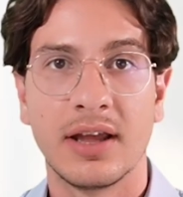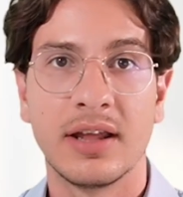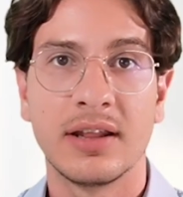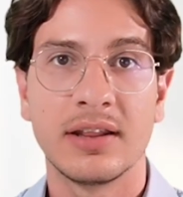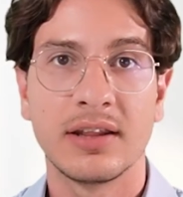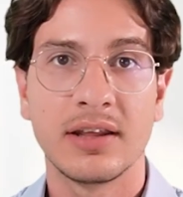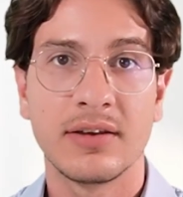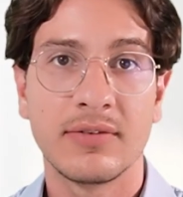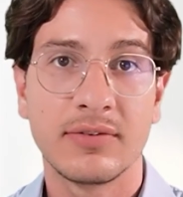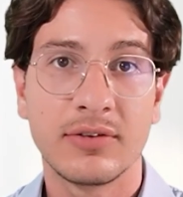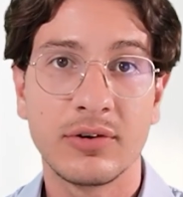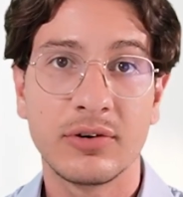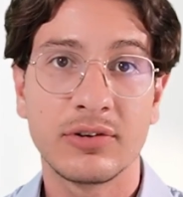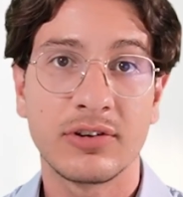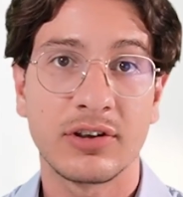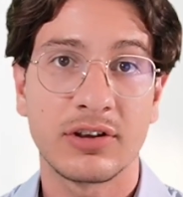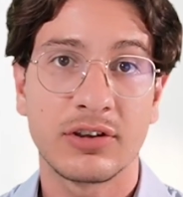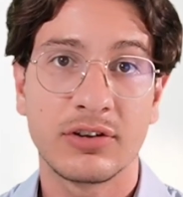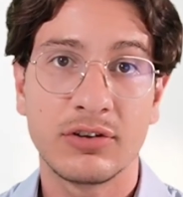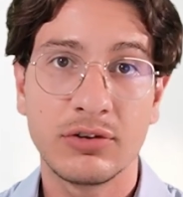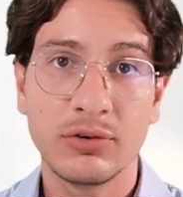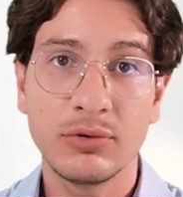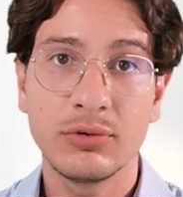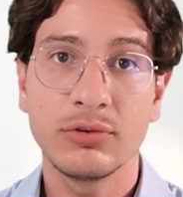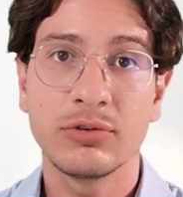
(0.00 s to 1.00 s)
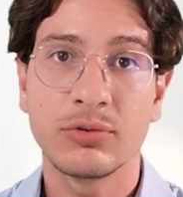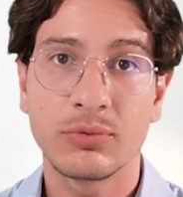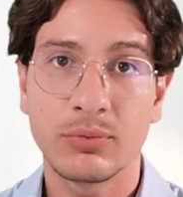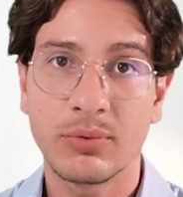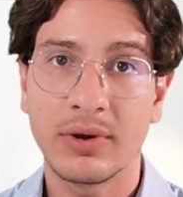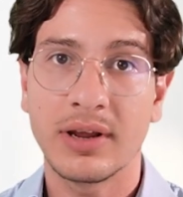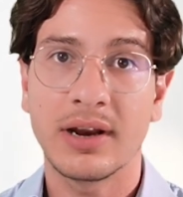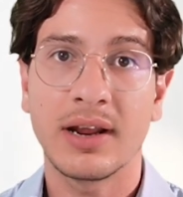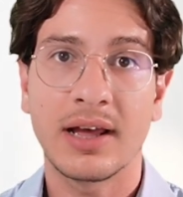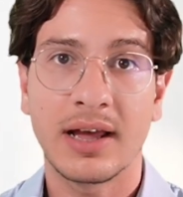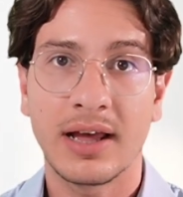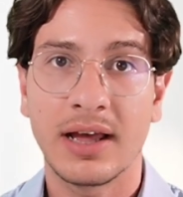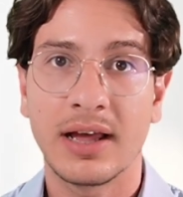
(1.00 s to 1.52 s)
And if there's a huge
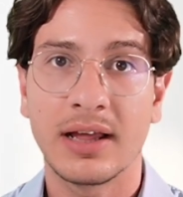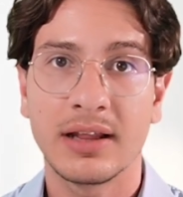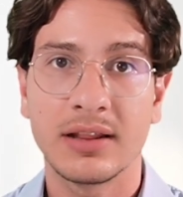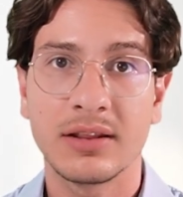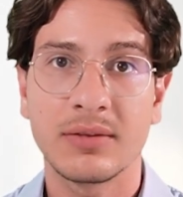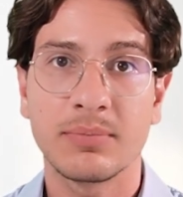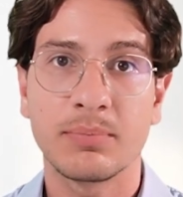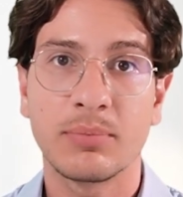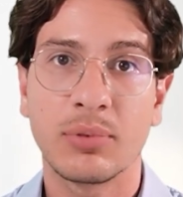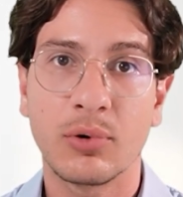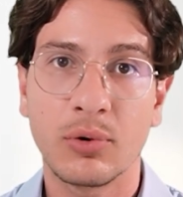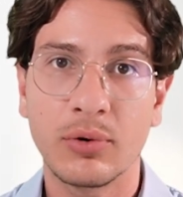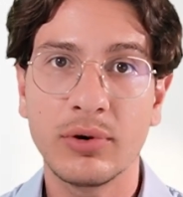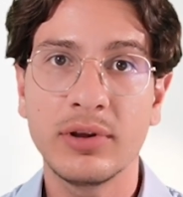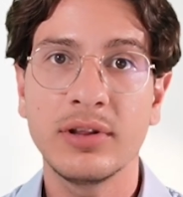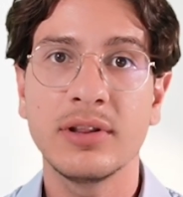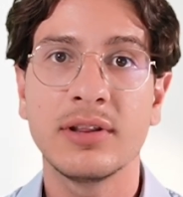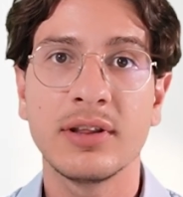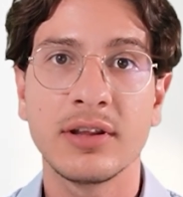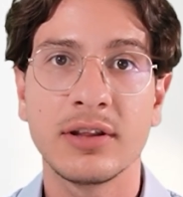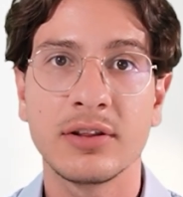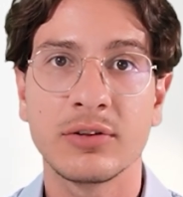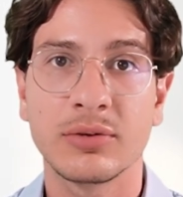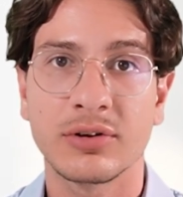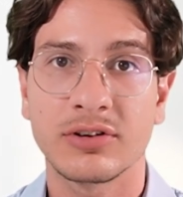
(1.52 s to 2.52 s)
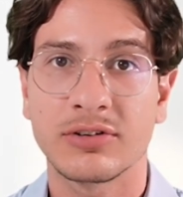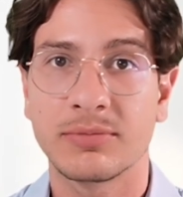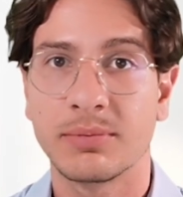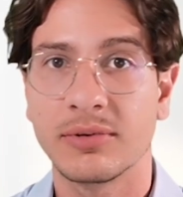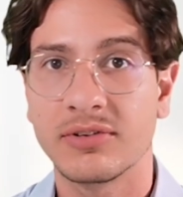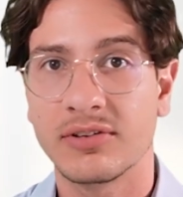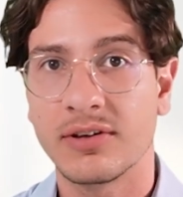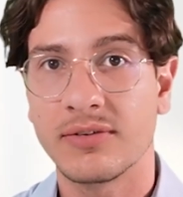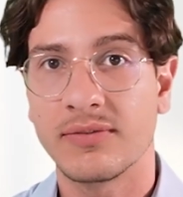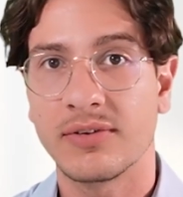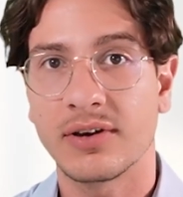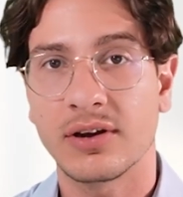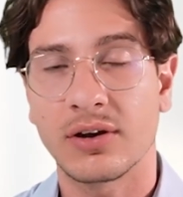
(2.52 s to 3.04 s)
red hand pointing to a
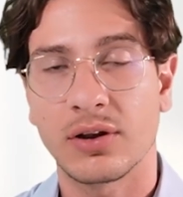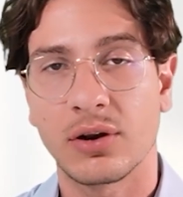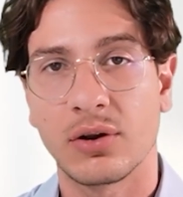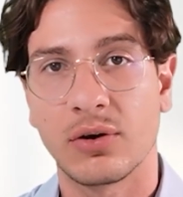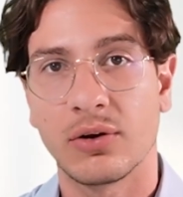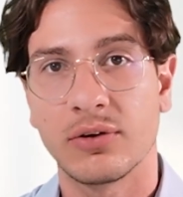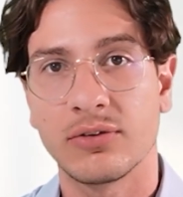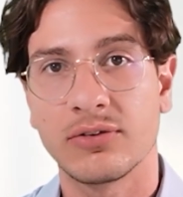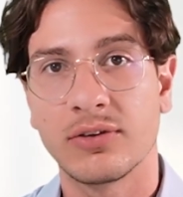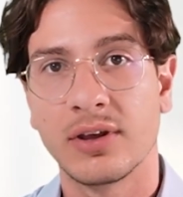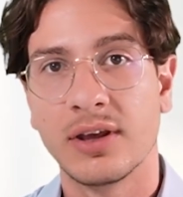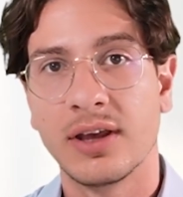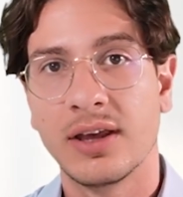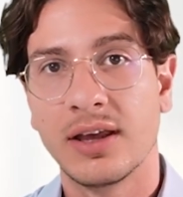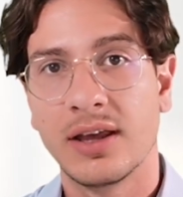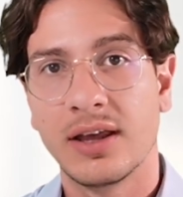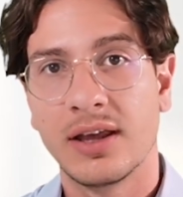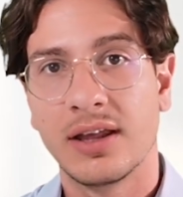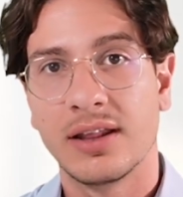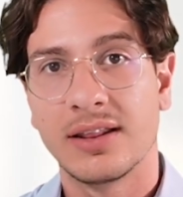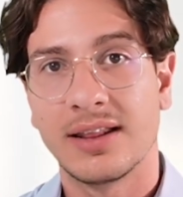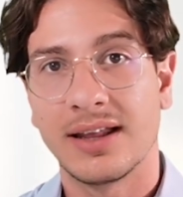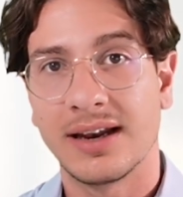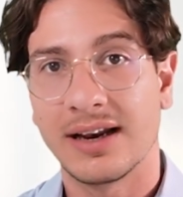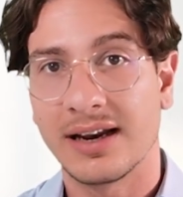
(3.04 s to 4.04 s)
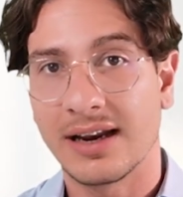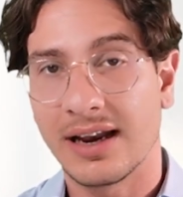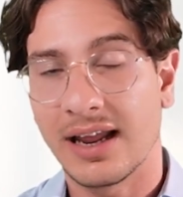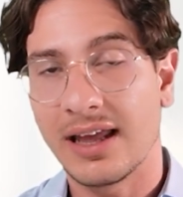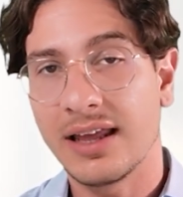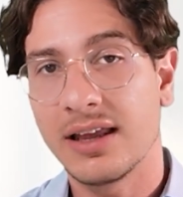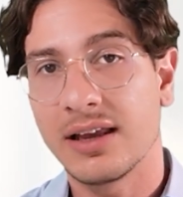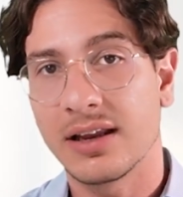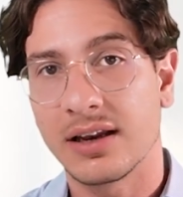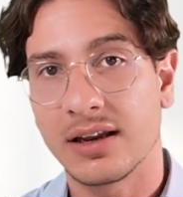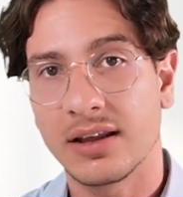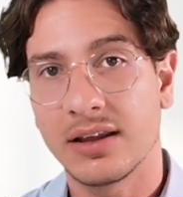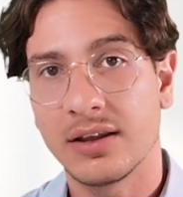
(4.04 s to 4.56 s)
specific clause, then
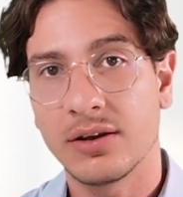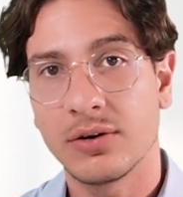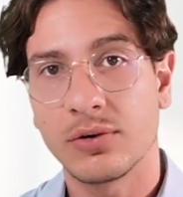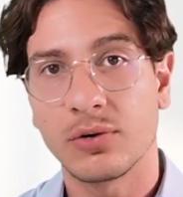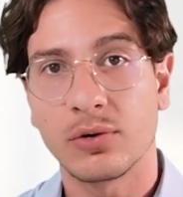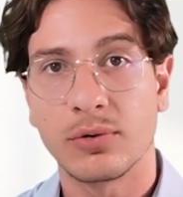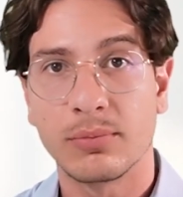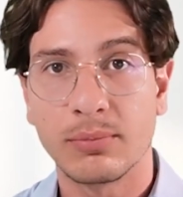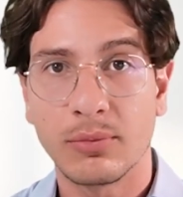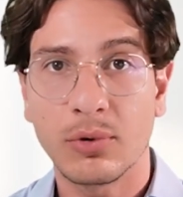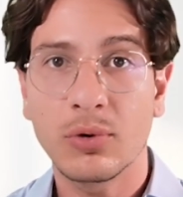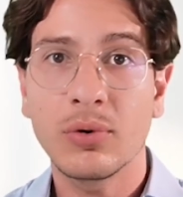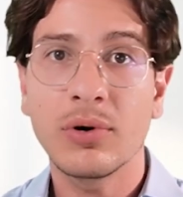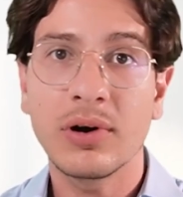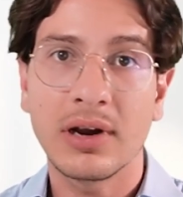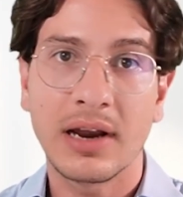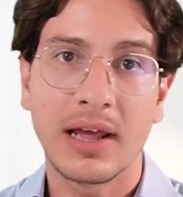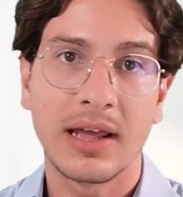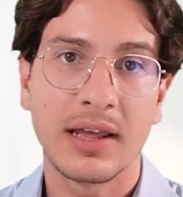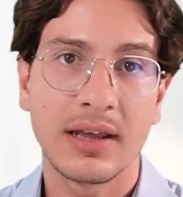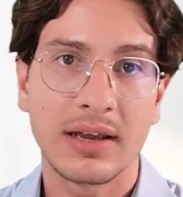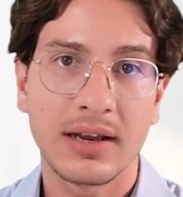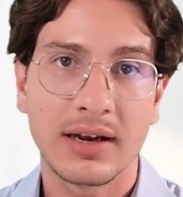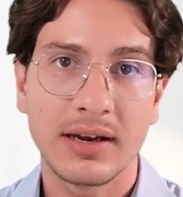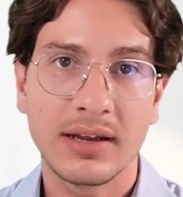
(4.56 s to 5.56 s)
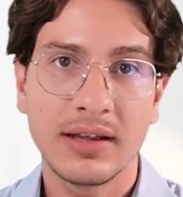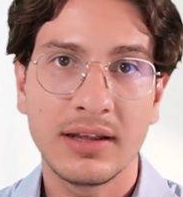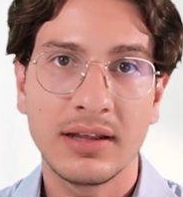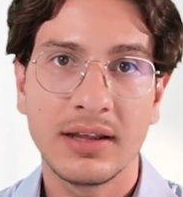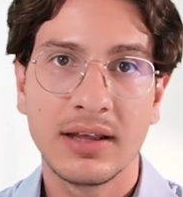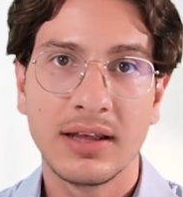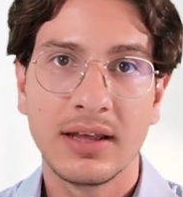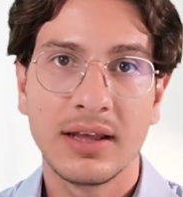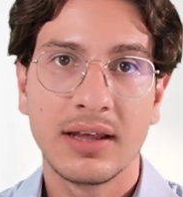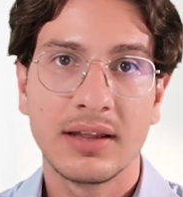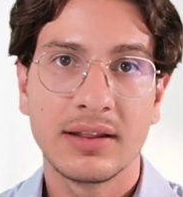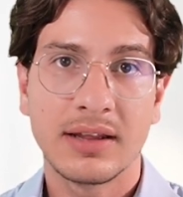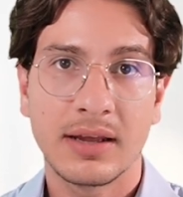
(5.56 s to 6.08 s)
likely, or more likely,
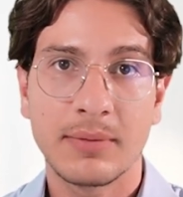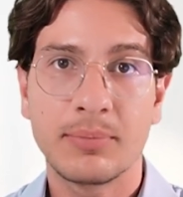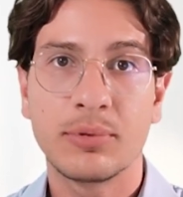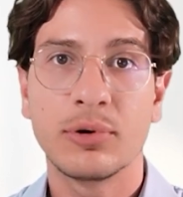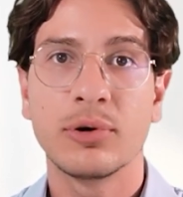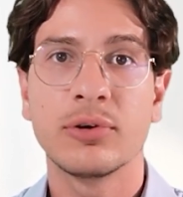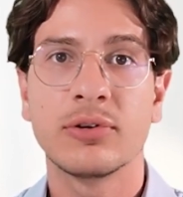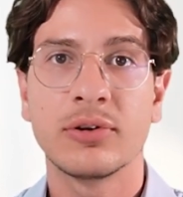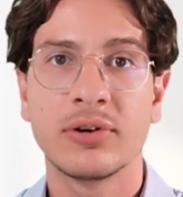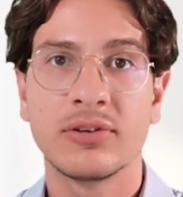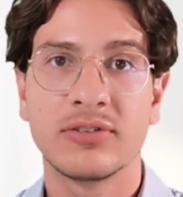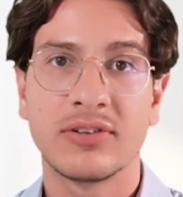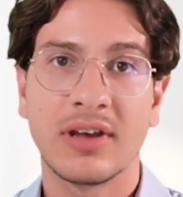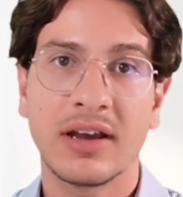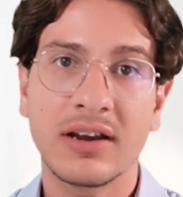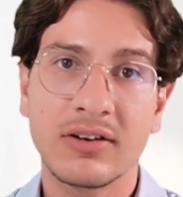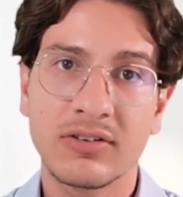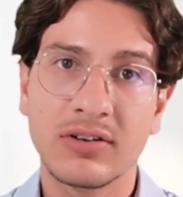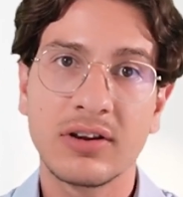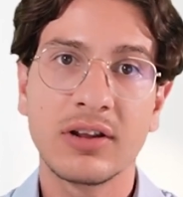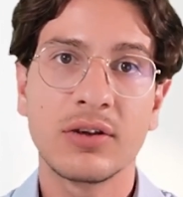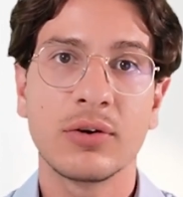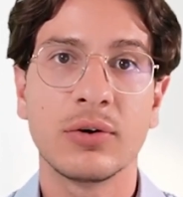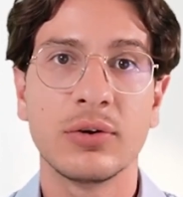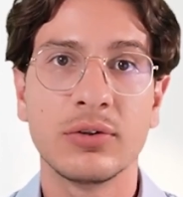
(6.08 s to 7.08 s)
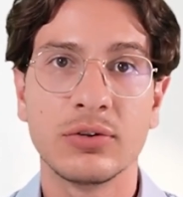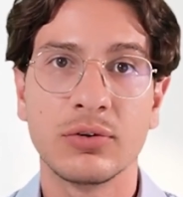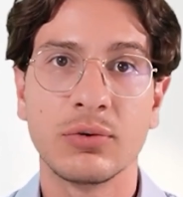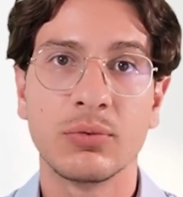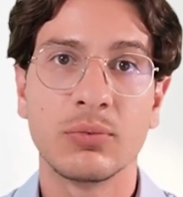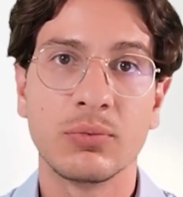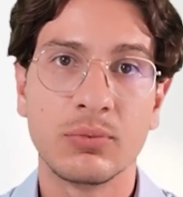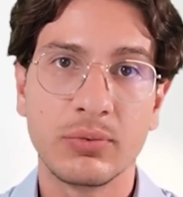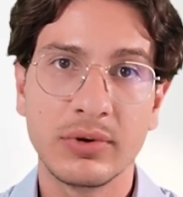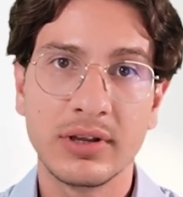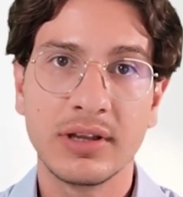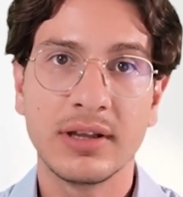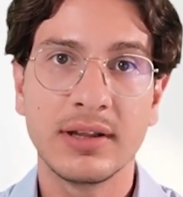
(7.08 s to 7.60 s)
that person is actually going to
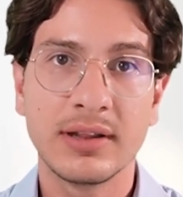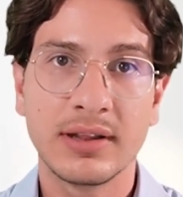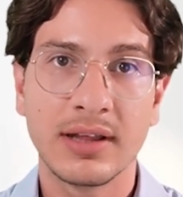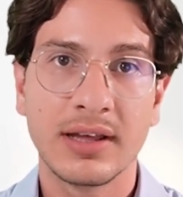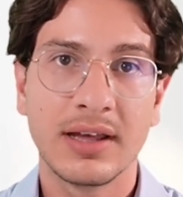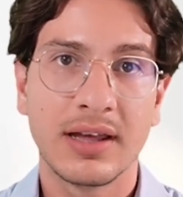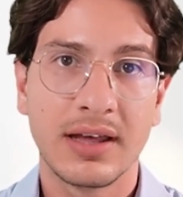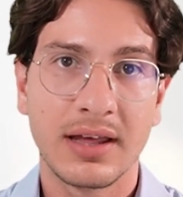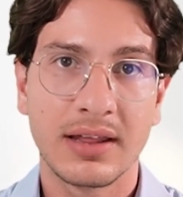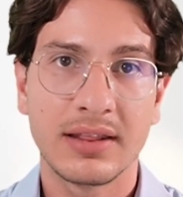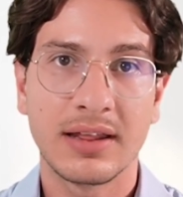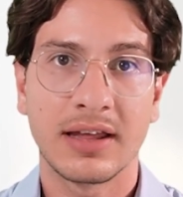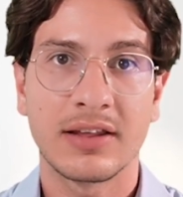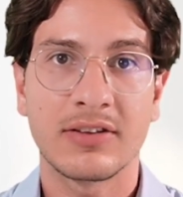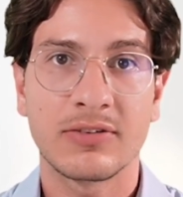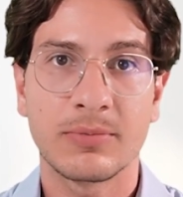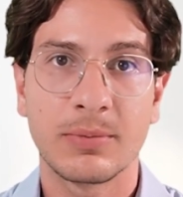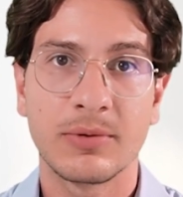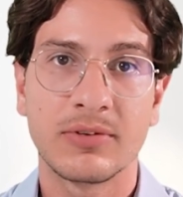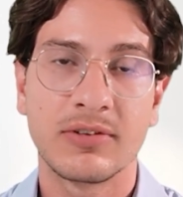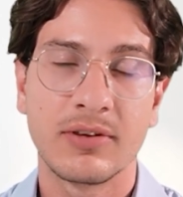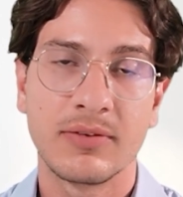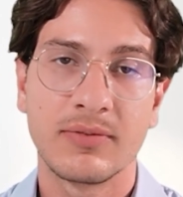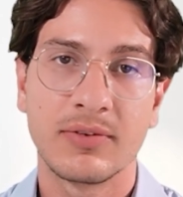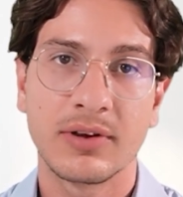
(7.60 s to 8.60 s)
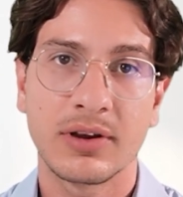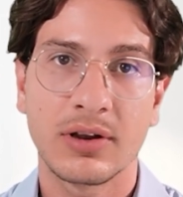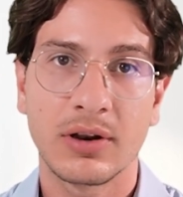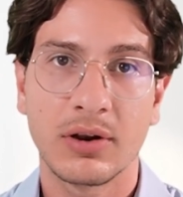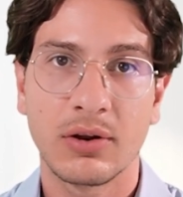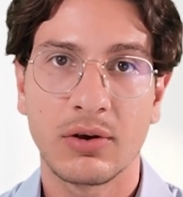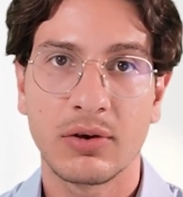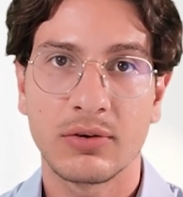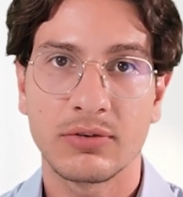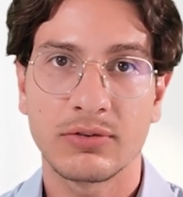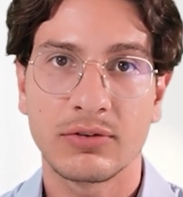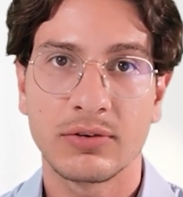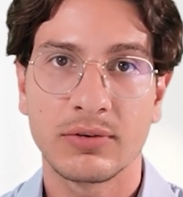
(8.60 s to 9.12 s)
read that specific
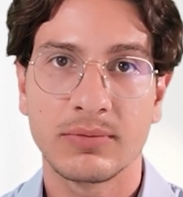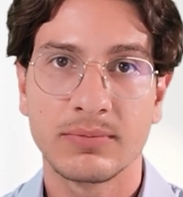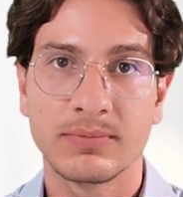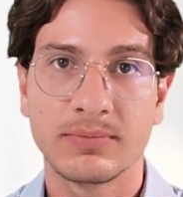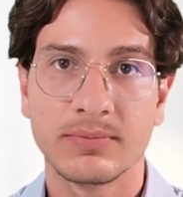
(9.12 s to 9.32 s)
clause.